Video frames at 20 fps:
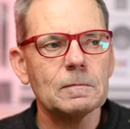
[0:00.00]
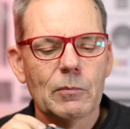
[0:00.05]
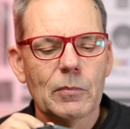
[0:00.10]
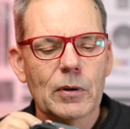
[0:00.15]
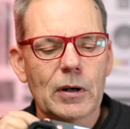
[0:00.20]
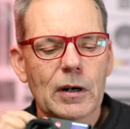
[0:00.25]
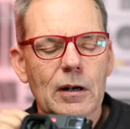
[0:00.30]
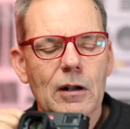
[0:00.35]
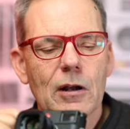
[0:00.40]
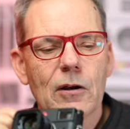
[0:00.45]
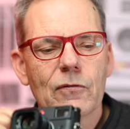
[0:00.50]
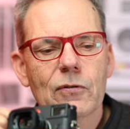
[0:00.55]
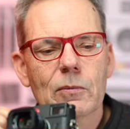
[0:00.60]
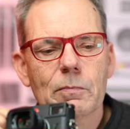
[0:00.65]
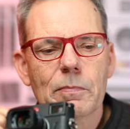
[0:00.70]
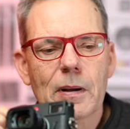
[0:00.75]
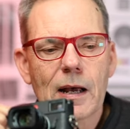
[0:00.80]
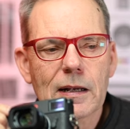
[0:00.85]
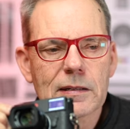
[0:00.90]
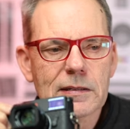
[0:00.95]
But I know
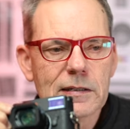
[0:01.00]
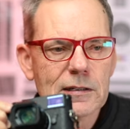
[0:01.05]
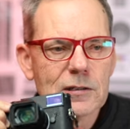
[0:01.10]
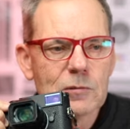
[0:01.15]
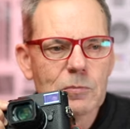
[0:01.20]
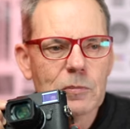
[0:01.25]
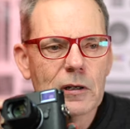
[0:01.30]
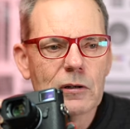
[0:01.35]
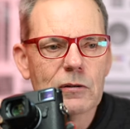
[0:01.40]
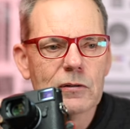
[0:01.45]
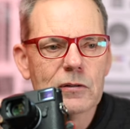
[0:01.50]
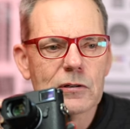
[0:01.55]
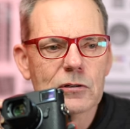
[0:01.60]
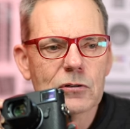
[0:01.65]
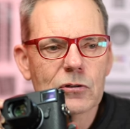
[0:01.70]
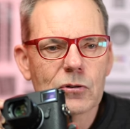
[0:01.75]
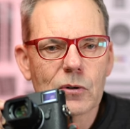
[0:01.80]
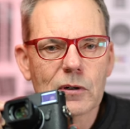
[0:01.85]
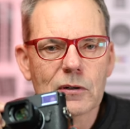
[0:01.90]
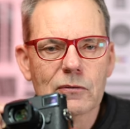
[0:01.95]
from past experience in
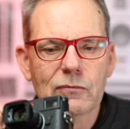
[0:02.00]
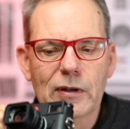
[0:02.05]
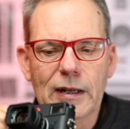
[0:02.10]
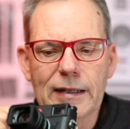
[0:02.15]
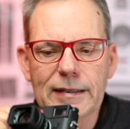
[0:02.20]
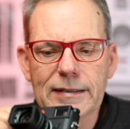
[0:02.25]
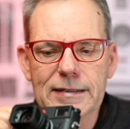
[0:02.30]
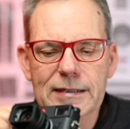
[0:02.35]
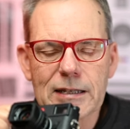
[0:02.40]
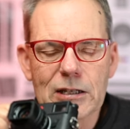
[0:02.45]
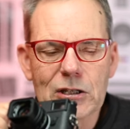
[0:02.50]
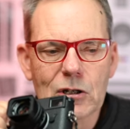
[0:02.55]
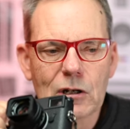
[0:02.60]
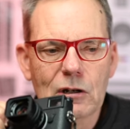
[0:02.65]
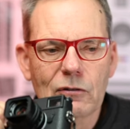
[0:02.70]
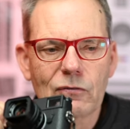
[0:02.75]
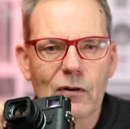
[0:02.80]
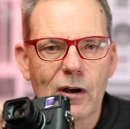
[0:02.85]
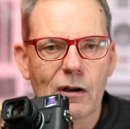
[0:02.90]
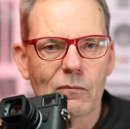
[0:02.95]
doing events, the
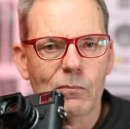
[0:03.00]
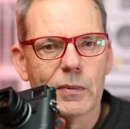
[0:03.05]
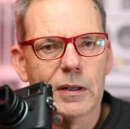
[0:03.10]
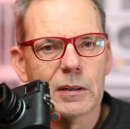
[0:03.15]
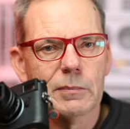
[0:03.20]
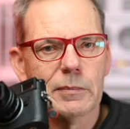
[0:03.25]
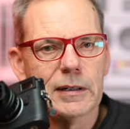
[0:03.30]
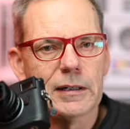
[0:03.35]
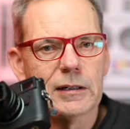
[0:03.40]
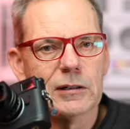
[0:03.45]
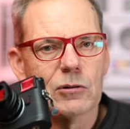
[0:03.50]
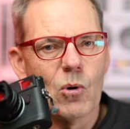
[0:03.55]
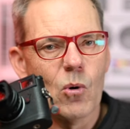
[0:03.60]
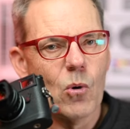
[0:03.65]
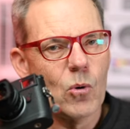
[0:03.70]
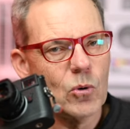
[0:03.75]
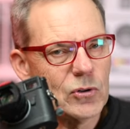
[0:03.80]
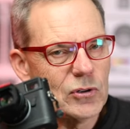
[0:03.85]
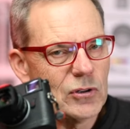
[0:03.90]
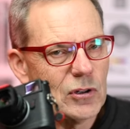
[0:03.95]
thirty-five millimeter
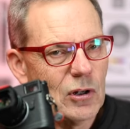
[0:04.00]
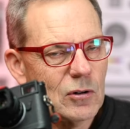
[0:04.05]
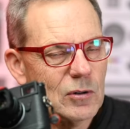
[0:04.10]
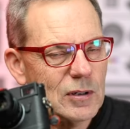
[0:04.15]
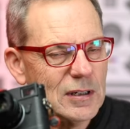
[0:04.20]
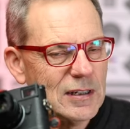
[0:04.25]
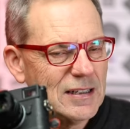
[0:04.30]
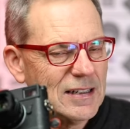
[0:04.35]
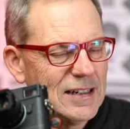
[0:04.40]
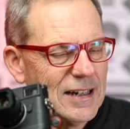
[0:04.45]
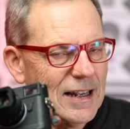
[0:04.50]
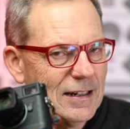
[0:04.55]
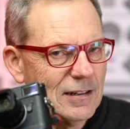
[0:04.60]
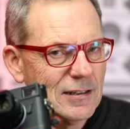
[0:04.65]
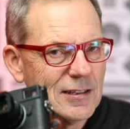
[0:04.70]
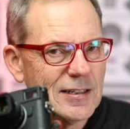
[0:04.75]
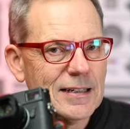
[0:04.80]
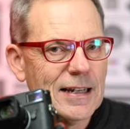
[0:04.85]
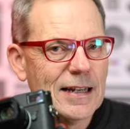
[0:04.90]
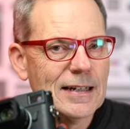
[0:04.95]
also is an
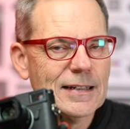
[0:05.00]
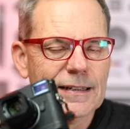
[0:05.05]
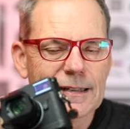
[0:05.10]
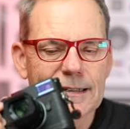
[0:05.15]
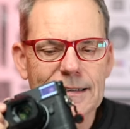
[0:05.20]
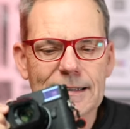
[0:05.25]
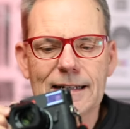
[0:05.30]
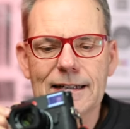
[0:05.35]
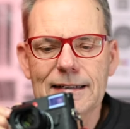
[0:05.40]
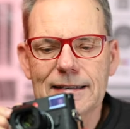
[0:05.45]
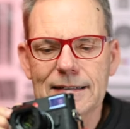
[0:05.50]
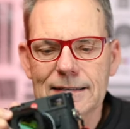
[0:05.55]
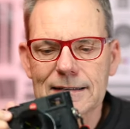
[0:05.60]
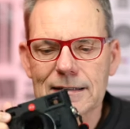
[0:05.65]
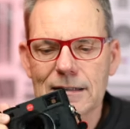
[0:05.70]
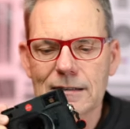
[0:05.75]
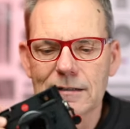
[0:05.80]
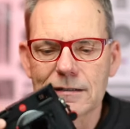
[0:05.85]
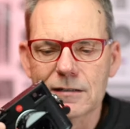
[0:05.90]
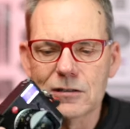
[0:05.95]
outstanding lens.
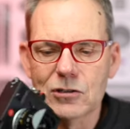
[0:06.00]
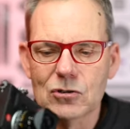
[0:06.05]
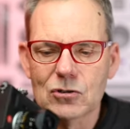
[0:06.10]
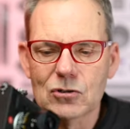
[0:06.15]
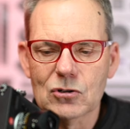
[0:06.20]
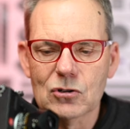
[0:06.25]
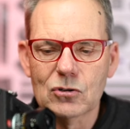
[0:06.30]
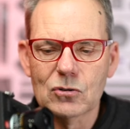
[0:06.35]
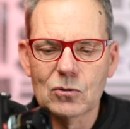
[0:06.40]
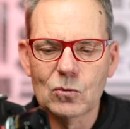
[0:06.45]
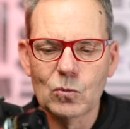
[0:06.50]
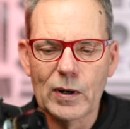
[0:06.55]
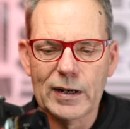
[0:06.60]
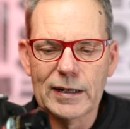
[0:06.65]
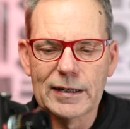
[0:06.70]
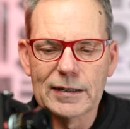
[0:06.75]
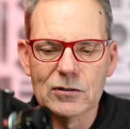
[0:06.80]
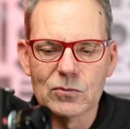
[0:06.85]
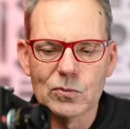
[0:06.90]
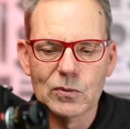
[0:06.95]
I used to do
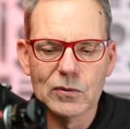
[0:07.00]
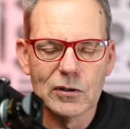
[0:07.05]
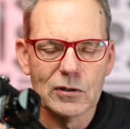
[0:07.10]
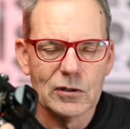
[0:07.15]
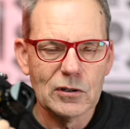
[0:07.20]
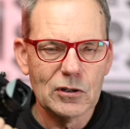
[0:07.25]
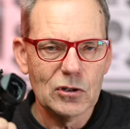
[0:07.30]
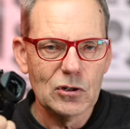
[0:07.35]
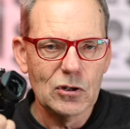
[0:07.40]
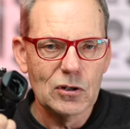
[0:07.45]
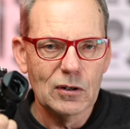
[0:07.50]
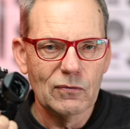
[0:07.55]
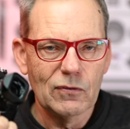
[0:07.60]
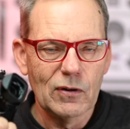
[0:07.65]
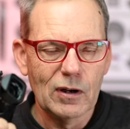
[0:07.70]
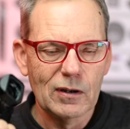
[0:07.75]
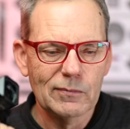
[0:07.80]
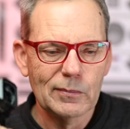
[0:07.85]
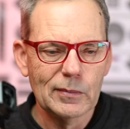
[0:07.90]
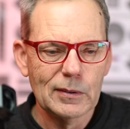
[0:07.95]
weddings with
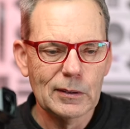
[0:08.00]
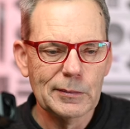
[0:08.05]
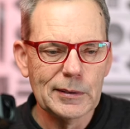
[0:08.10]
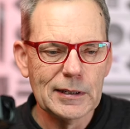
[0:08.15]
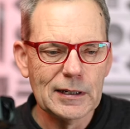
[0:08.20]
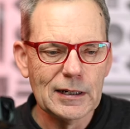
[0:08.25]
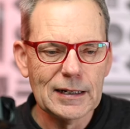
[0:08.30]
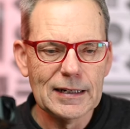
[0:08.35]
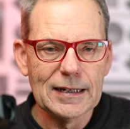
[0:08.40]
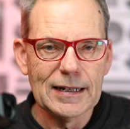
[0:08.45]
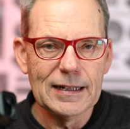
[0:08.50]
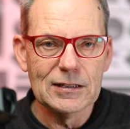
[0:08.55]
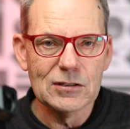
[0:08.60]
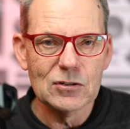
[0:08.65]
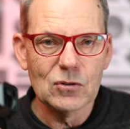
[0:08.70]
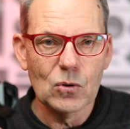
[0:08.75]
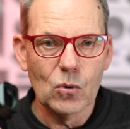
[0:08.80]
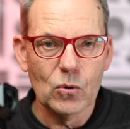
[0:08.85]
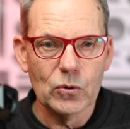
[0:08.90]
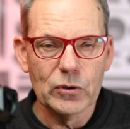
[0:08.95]
thirty-five millimeter
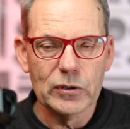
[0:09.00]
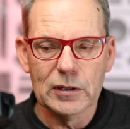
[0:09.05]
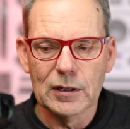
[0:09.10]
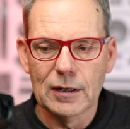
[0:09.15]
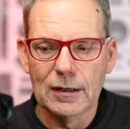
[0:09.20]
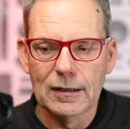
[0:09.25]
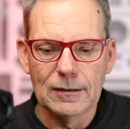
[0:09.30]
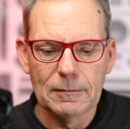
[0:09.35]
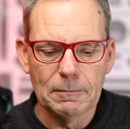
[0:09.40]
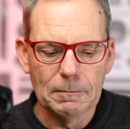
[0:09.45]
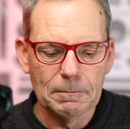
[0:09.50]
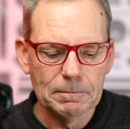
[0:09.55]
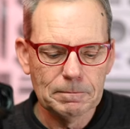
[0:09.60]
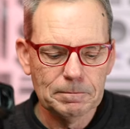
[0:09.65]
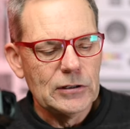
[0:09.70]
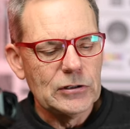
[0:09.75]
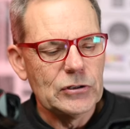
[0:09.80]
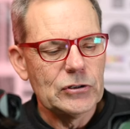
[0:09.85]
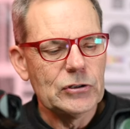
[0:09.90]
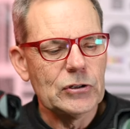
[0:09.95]
lens all the time.
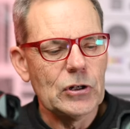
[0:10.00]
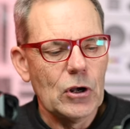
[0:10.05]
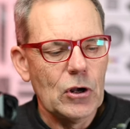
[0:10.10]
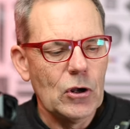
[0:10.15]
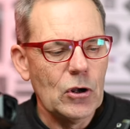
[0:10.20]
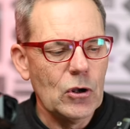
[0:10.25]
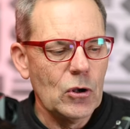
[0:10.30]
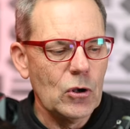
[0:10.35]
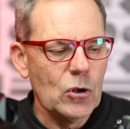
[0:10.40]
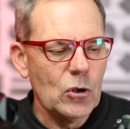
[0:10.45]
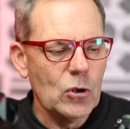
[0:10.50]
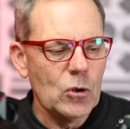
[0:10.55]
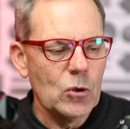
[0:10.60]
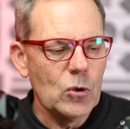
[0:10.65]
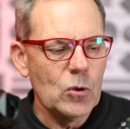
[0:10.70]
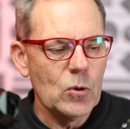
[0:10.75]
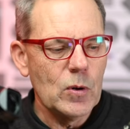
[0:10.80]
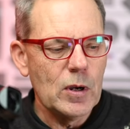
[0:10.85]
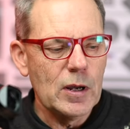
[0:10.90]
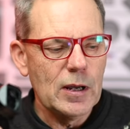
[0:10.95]

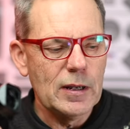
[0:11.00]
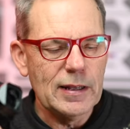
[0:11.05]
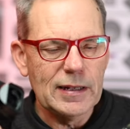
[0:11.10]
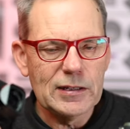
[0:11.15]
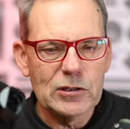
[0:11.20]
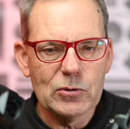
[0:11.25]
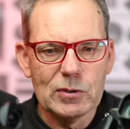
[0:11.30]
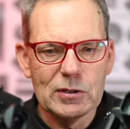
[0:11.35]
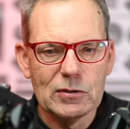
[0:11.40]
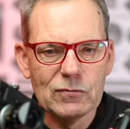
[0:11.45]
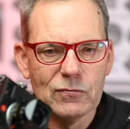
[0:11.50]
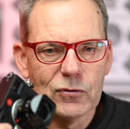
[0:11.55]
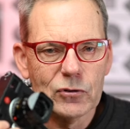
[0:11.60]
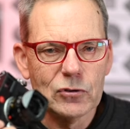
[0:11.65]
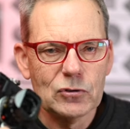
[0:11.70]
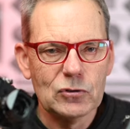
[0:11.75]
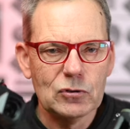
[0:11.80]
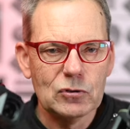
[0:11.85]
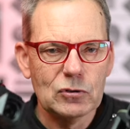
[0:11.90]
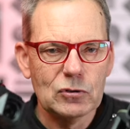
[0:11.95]
So uh, that's the reason for